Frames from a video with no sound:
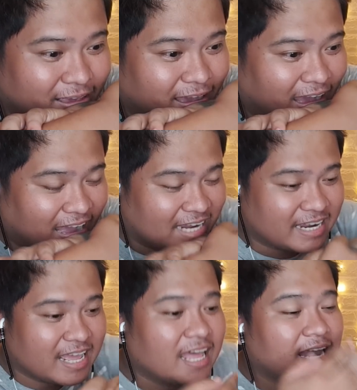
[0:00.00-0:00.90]
god.
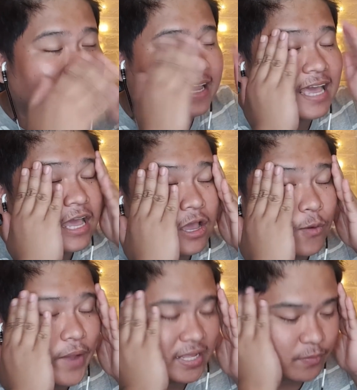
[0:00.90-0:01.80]
Like,
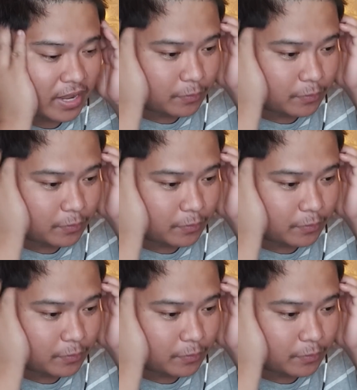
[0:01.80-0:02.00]
wait.